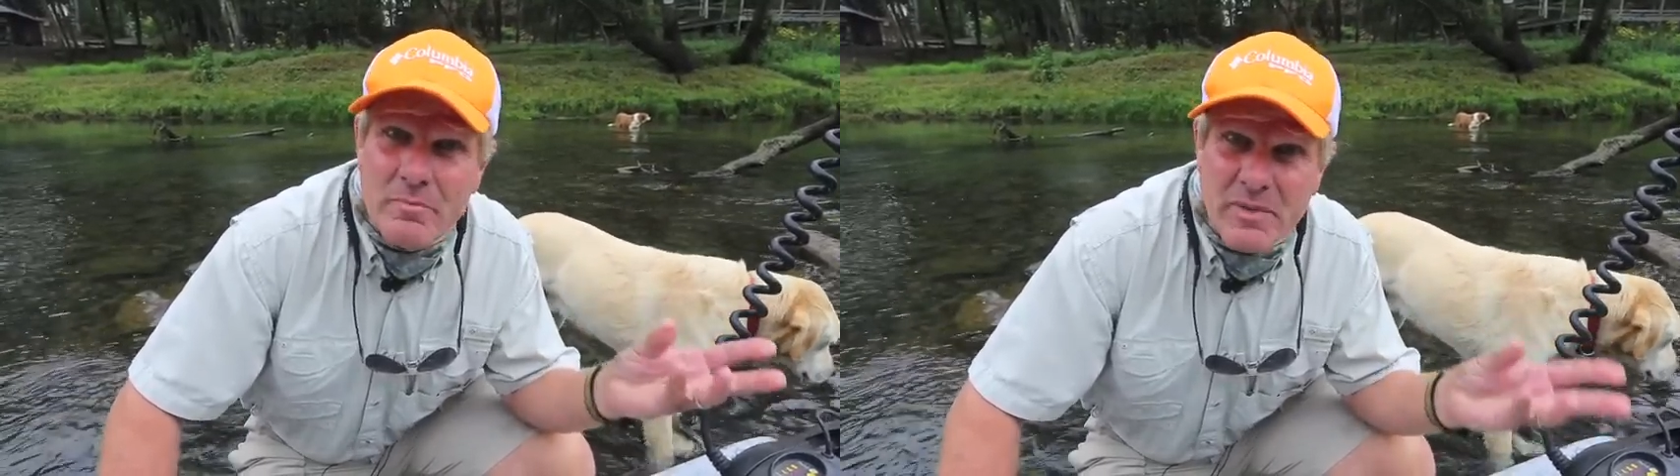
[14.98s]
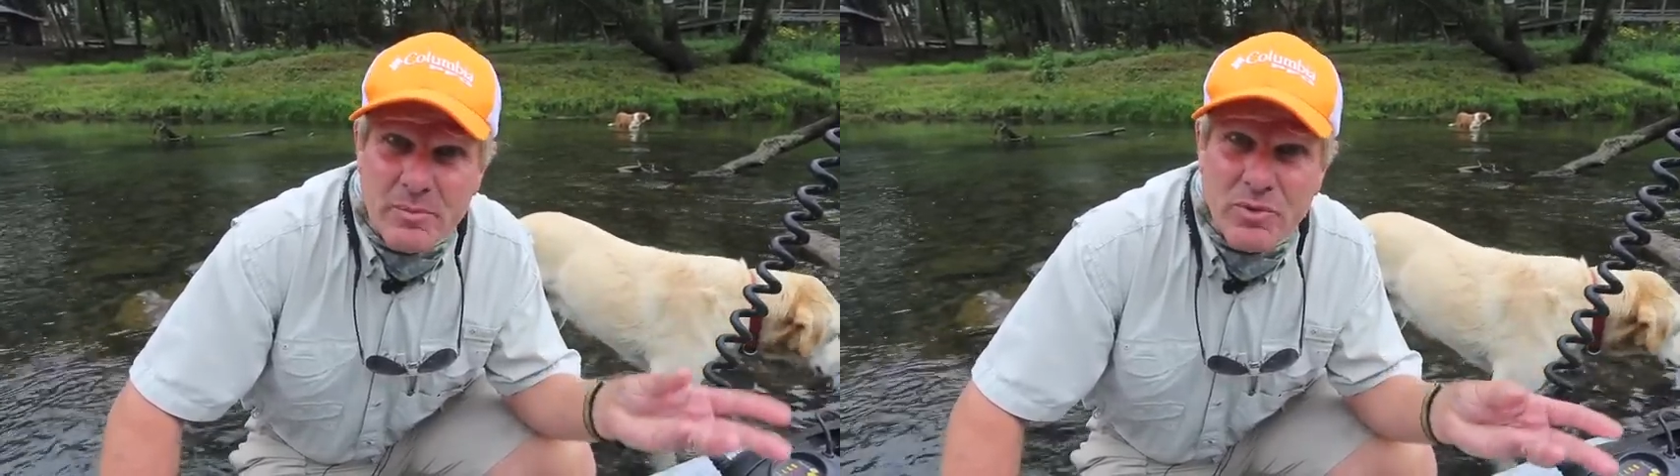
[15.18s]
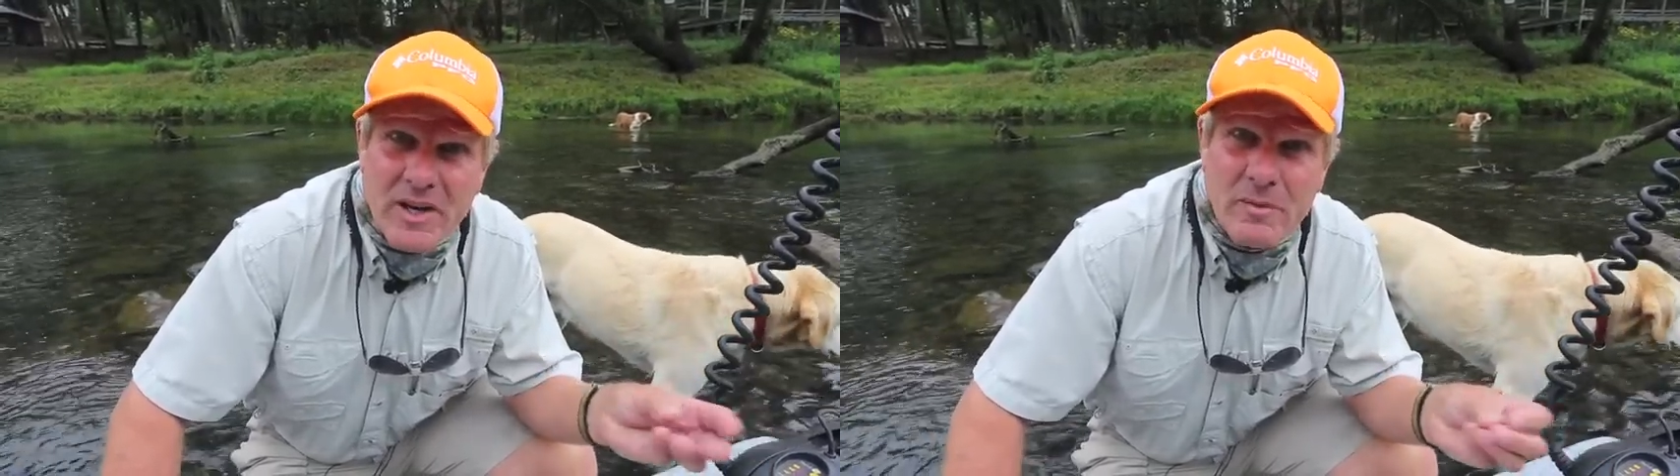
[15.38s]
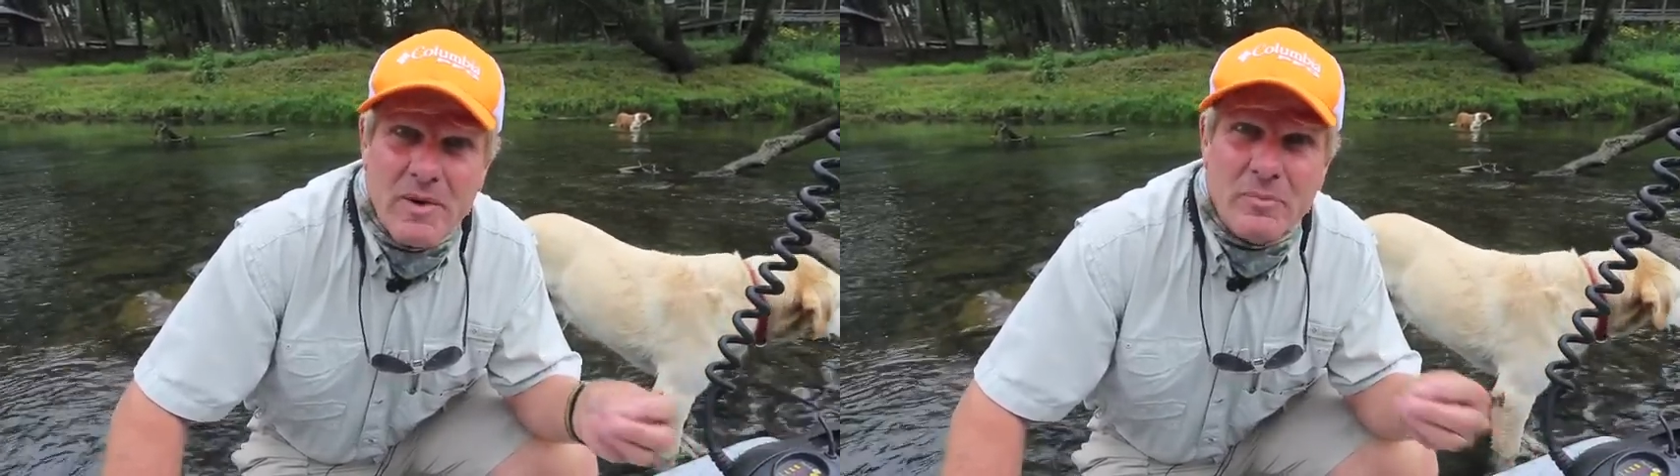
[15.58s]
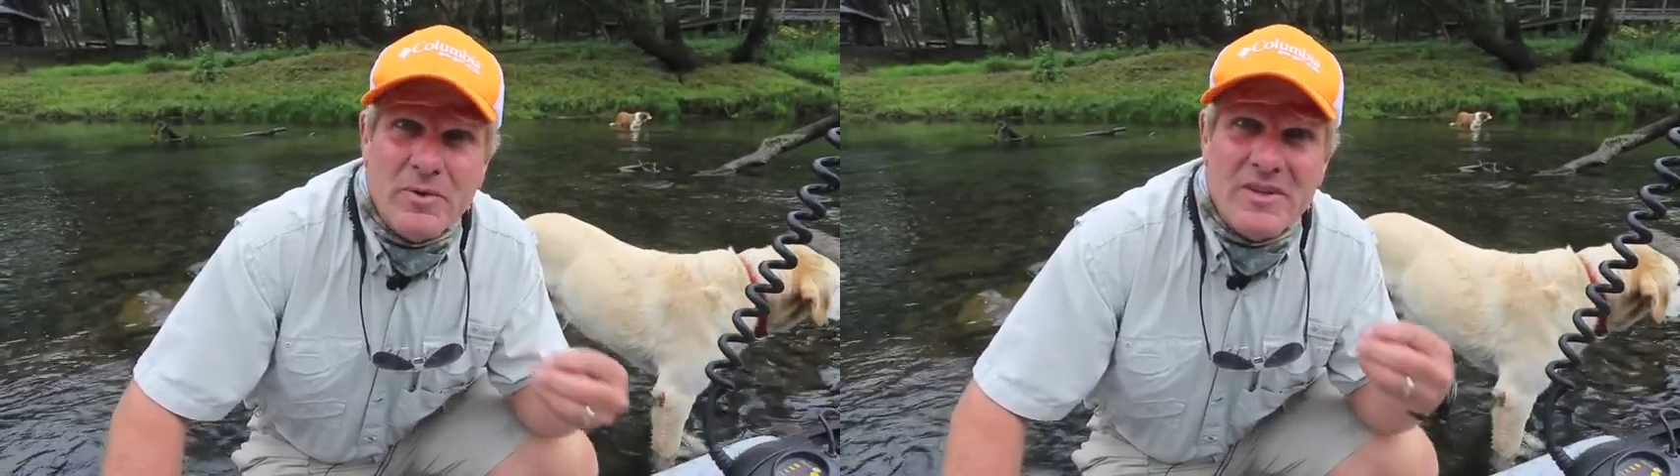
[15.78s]
People came
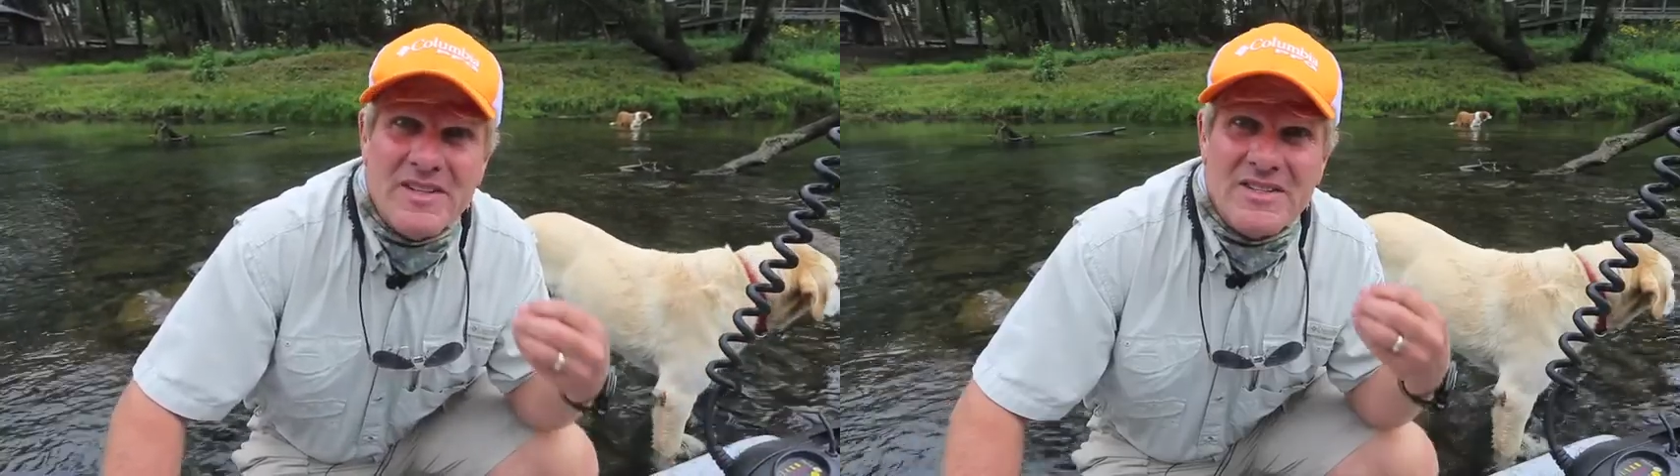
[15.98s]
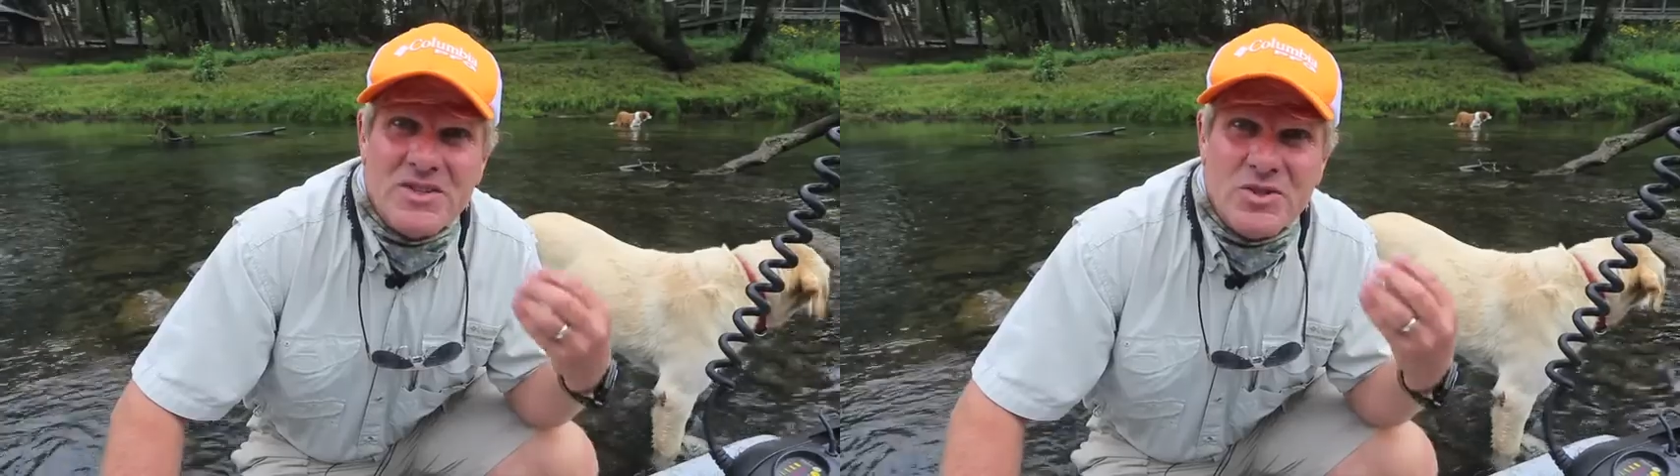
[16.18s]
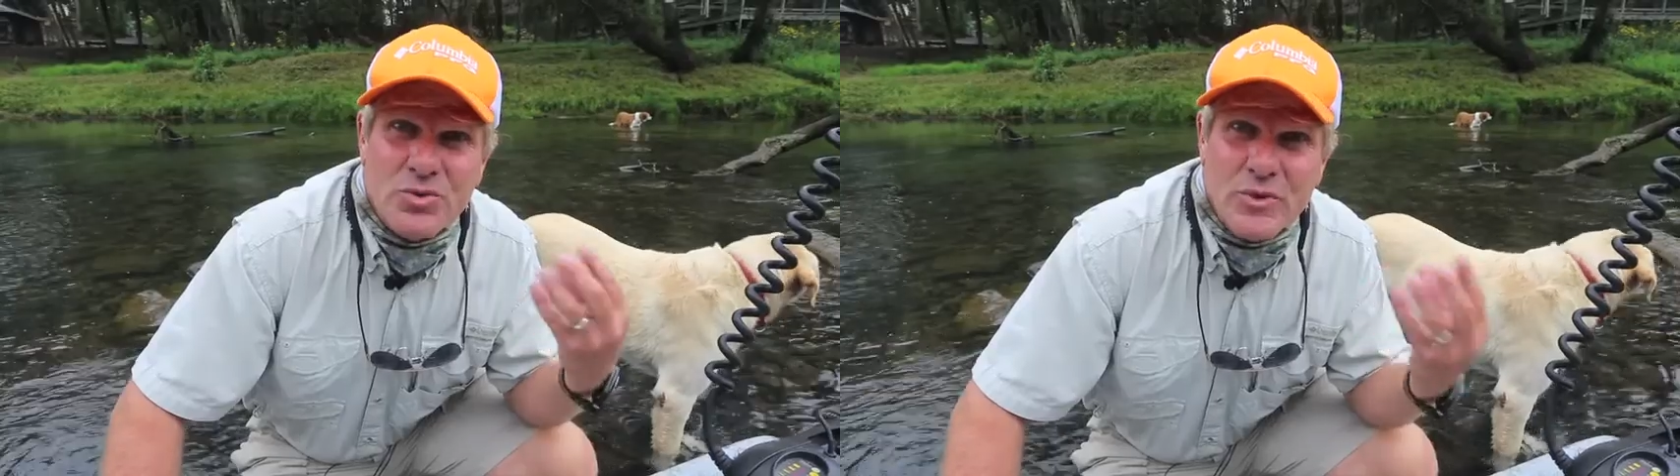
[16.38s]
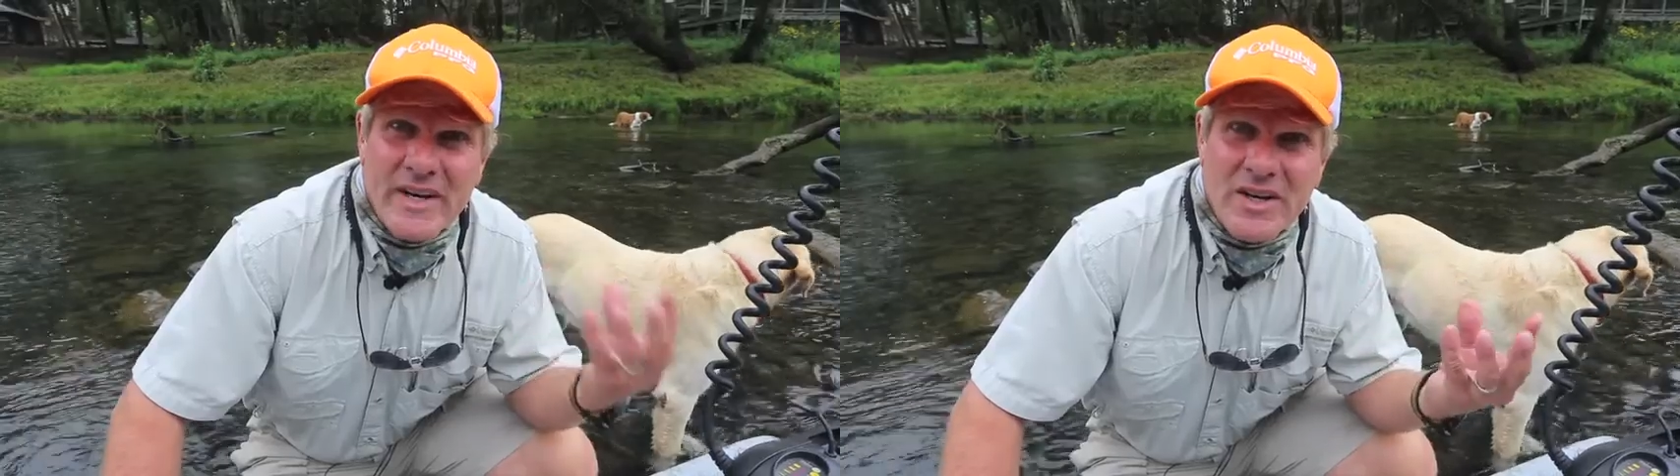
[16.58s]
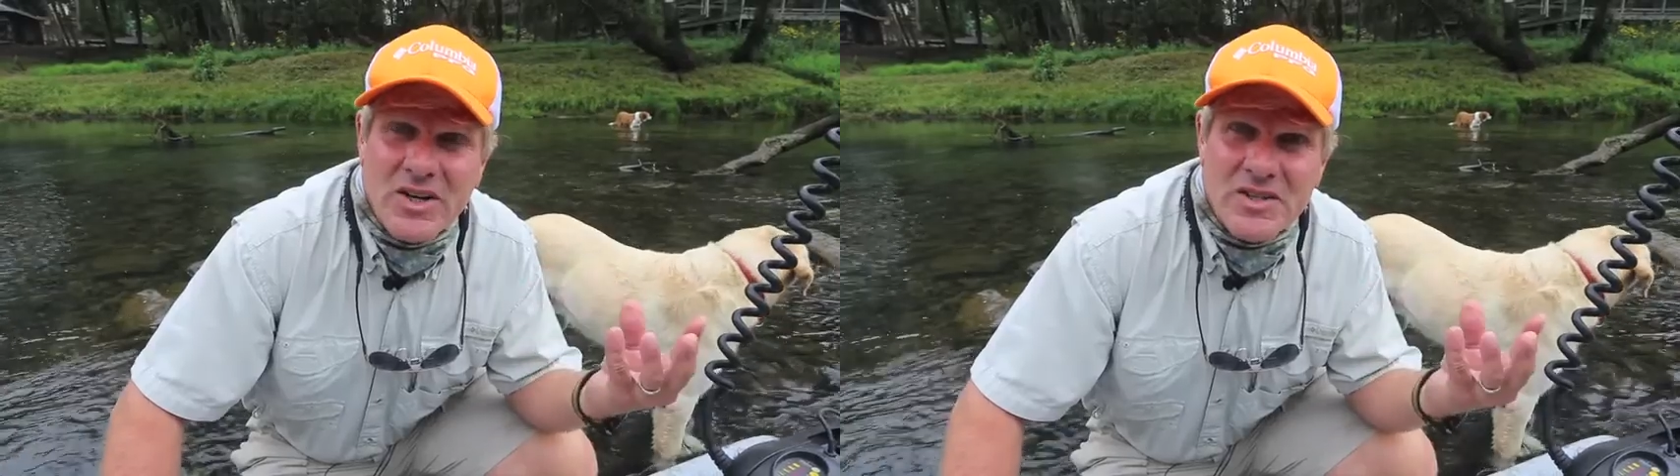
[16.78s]
up with this
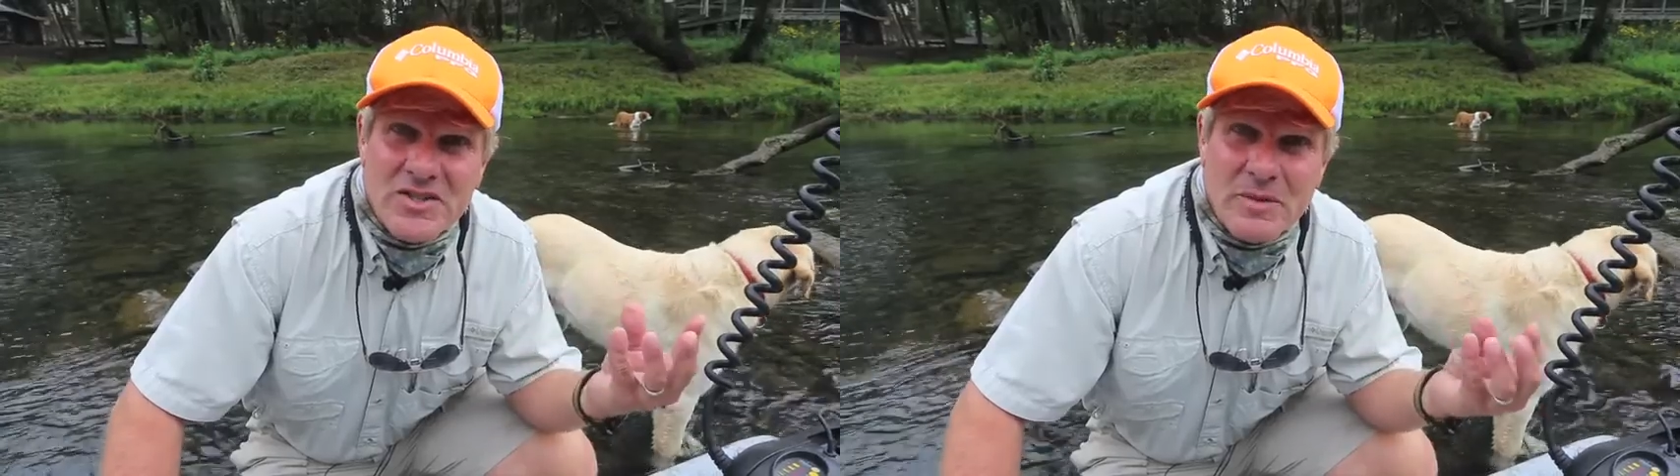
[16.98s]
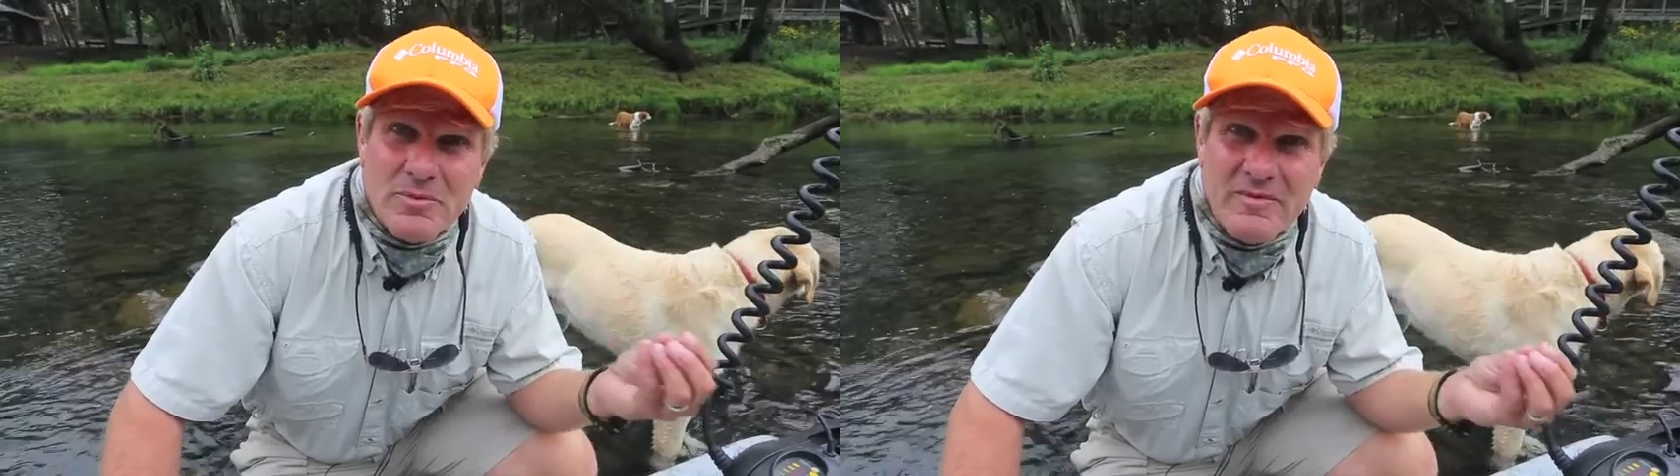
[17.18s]
great concept